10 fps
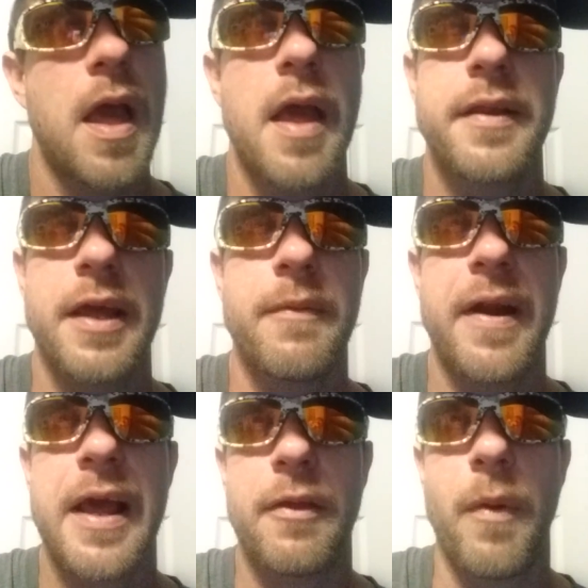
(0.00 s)
Okay, right
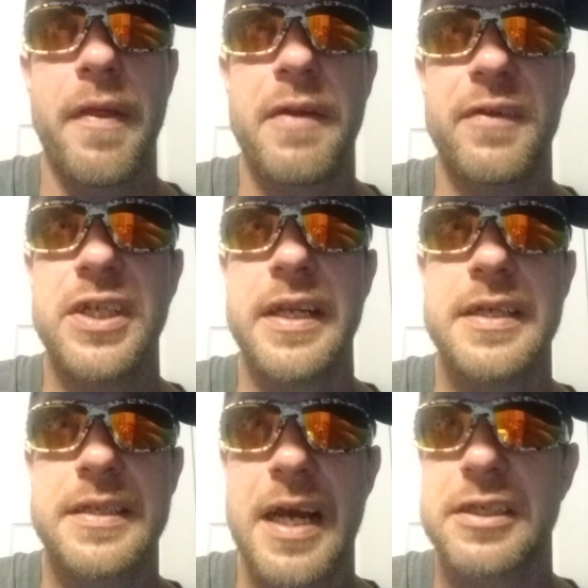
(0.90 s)
now, the weather in Virginia
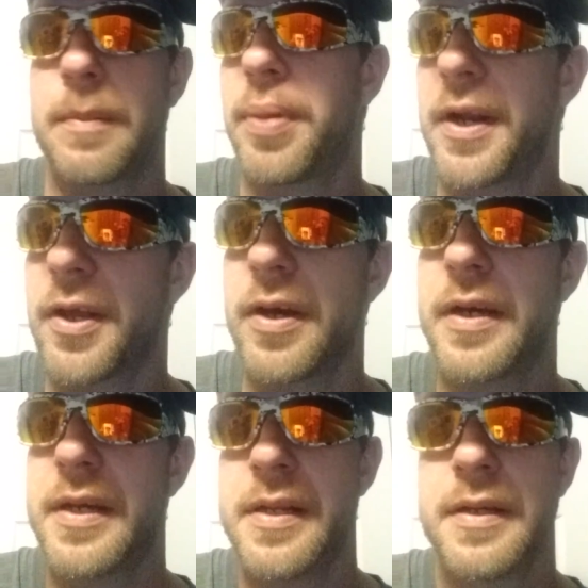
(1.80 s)
is actually pretty
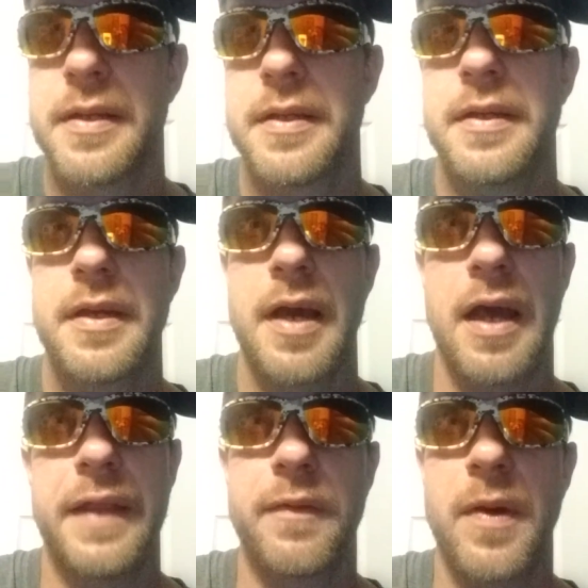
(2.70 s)
good. I
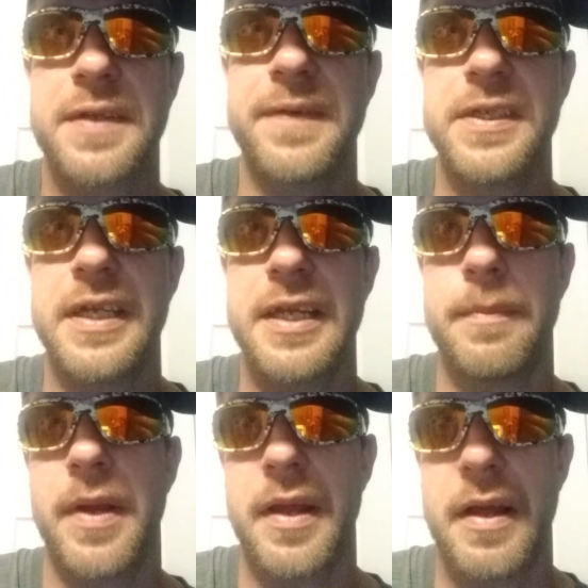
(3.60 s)
live in West Virginia,
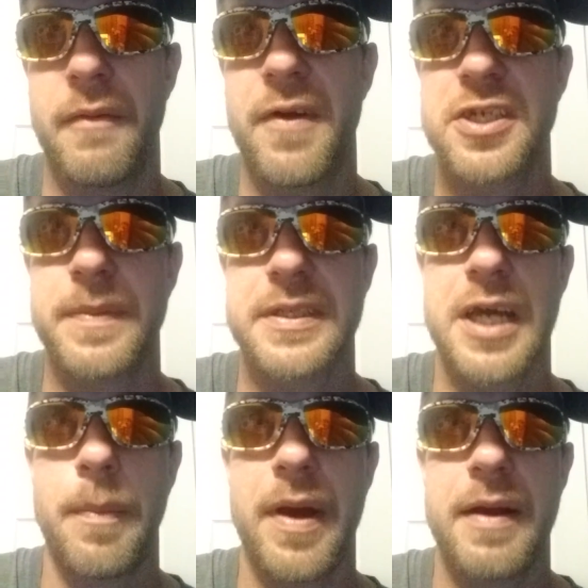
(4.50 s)
but you know, Richmond's a
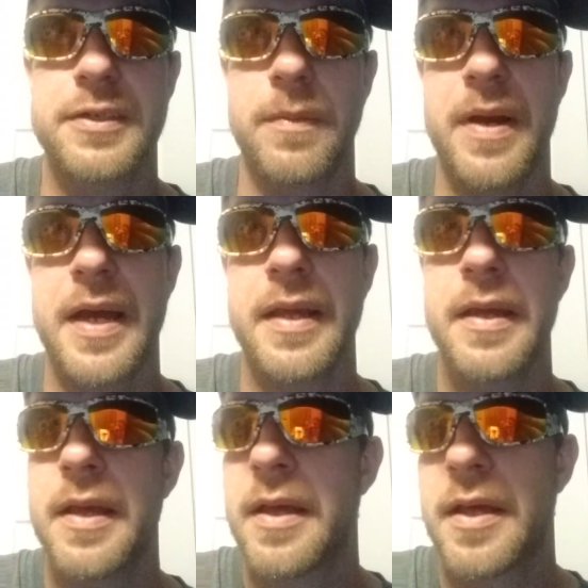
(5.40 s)
couple hours away.
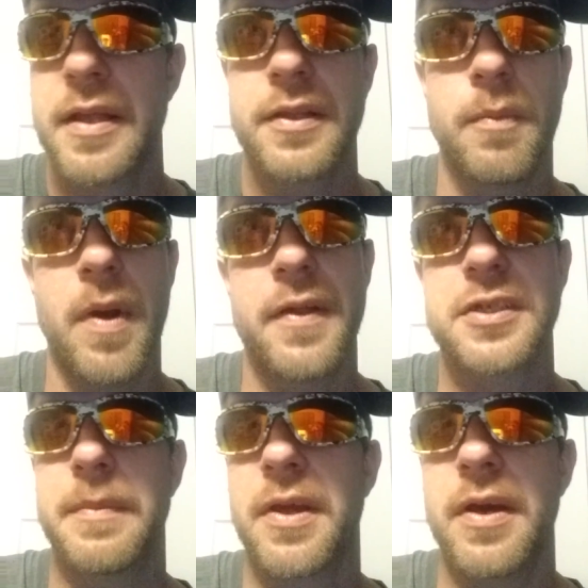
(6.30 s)
The weather's
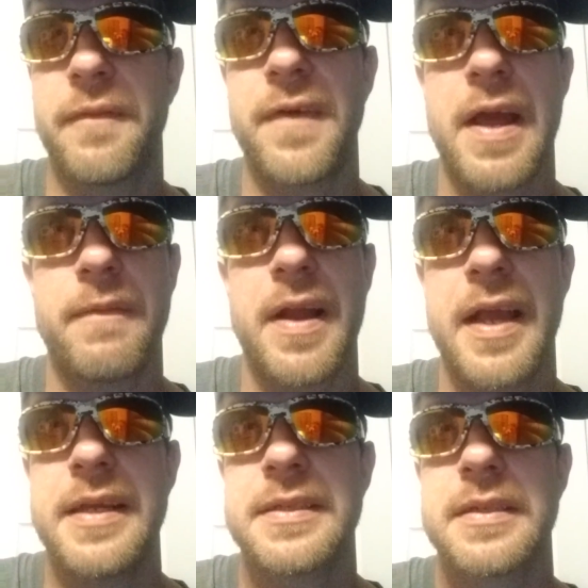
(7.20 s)
going to be good for that
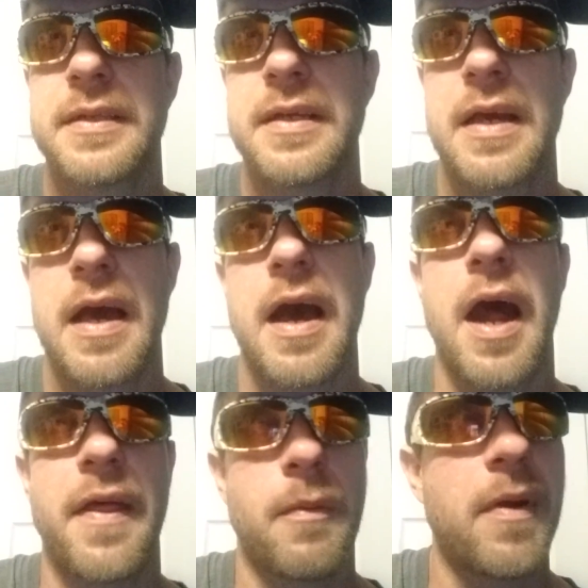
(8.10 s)
race.
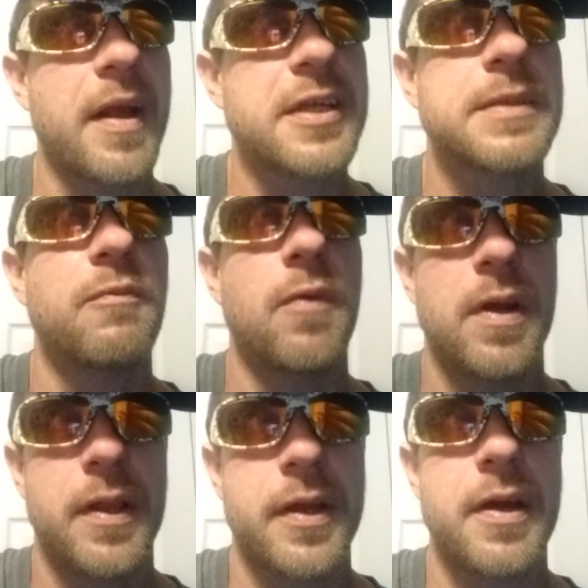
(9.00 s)
I think we're going to get some
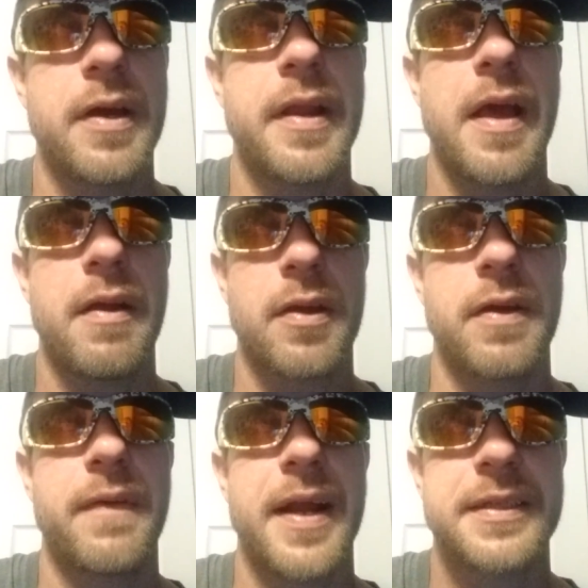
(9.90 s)
really good good
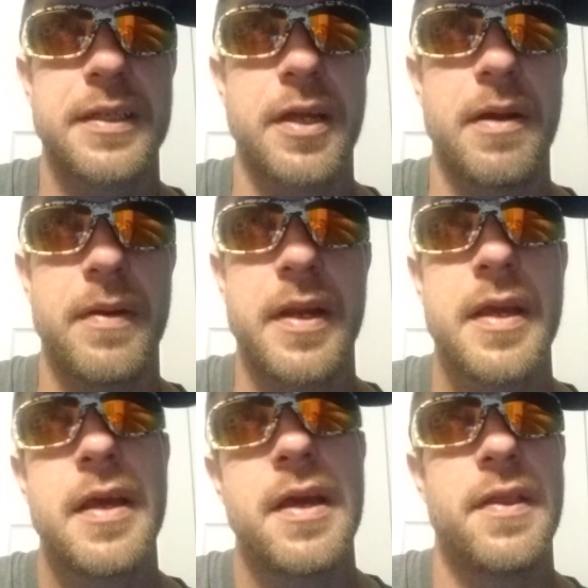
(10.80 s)
racing going.
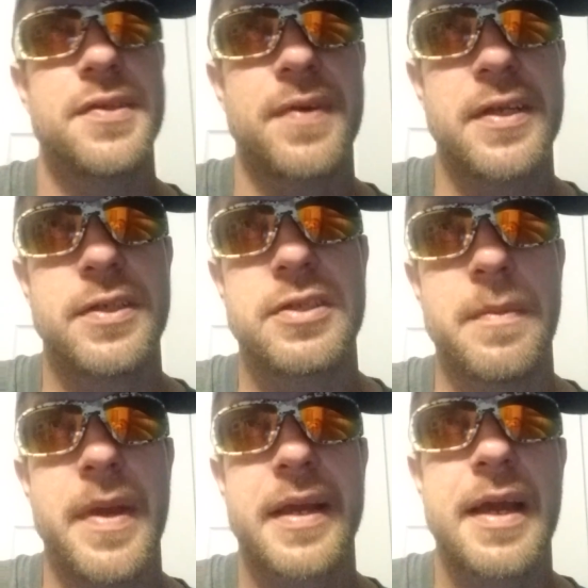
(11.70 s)
This race used to
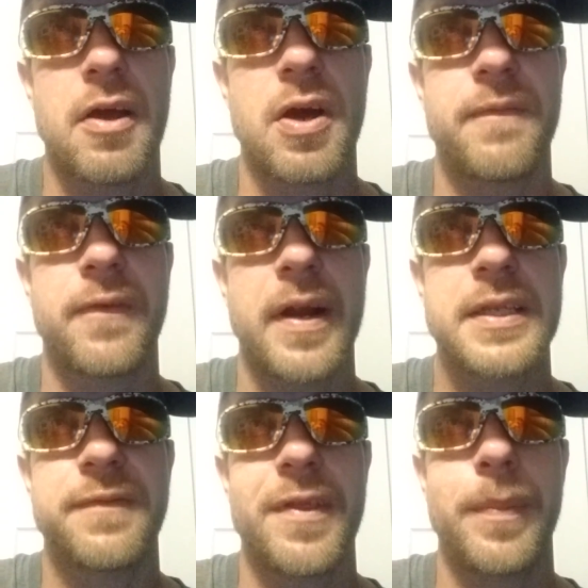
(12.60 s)
be a cutoff race
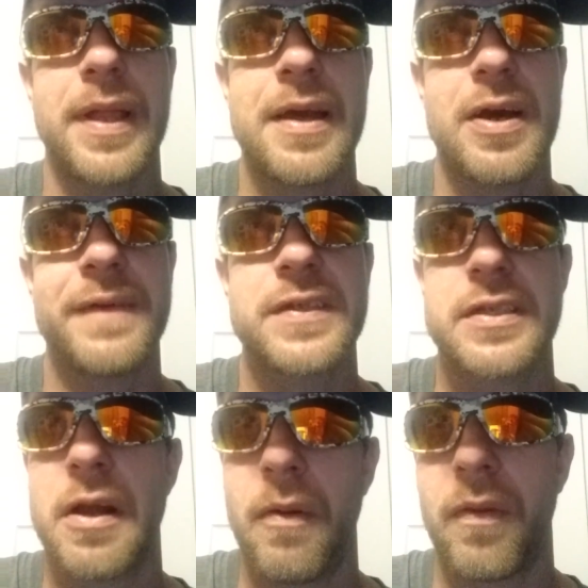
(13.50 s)
for the playoffs. It's
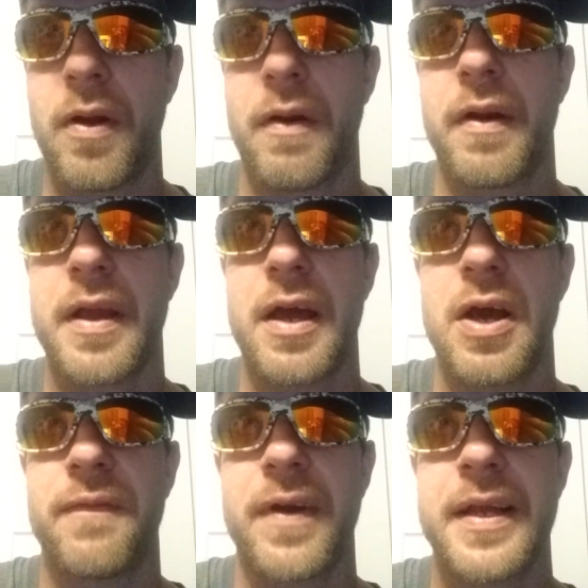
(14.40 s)
no longer a
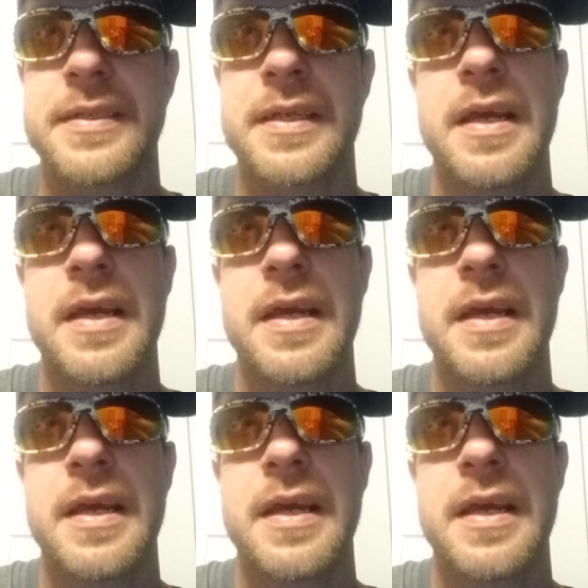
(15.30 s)
cutoff race.